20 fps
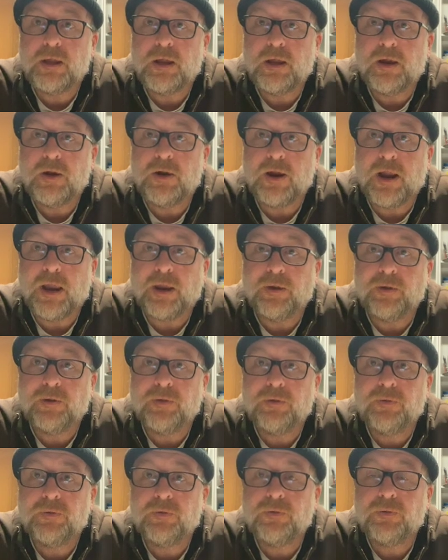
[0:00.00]
All right,
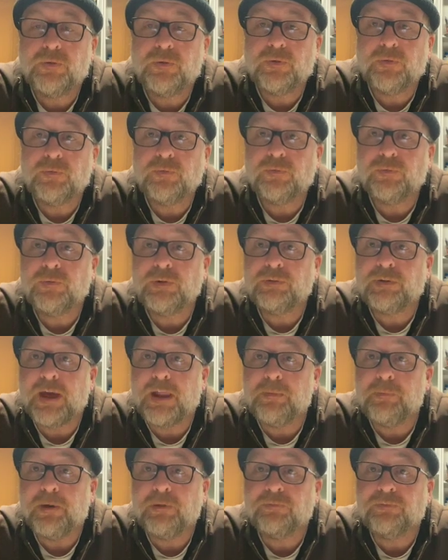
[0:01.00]
we've got
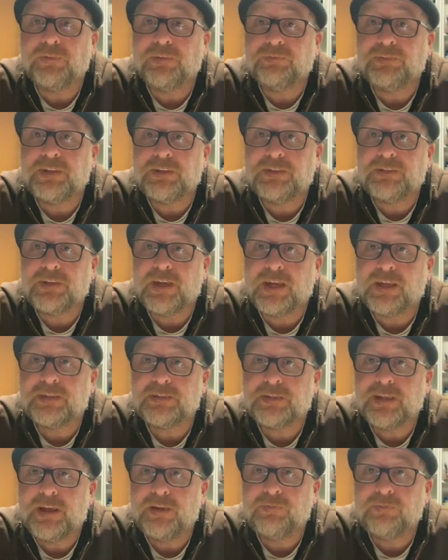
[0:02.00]
about 15 seconds
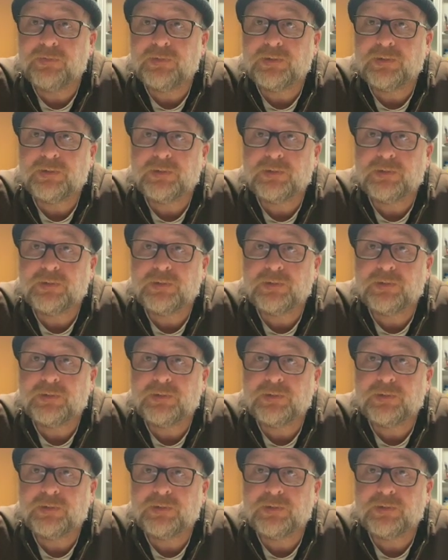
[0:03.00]
left.